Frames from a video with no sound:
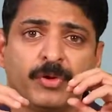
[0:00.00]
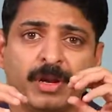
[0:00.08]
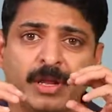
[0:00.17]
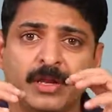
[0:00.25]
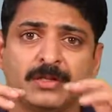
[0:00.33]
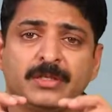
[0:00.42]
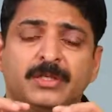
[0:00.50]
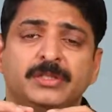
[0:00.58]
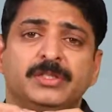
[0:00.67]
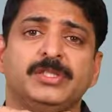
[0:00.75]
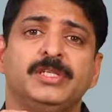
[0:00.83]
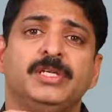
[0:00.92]
rare
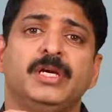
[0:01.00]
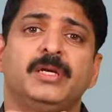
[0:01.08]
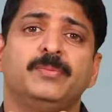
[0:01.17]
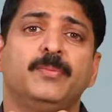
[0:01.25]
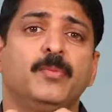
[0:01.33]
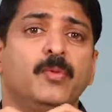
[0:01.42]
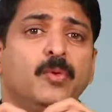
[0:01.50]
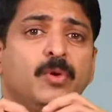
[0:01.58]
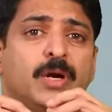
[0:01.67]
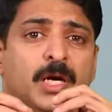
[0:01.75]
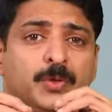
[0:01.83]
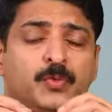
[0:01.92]
surgery and
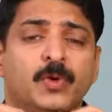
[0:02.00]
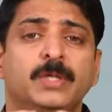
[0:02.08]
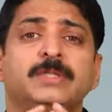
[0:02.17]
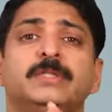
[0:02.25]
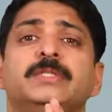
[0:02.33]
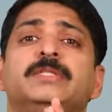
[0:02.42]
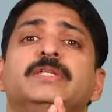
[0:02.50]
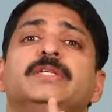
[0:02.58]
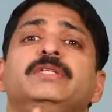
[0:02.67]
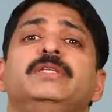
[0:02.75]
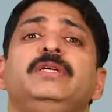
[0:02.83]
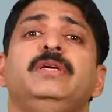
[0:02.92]
more advanced
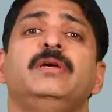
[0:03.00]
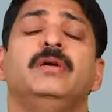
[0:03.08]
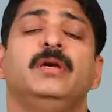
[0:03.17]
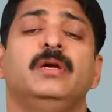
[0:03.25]
surgery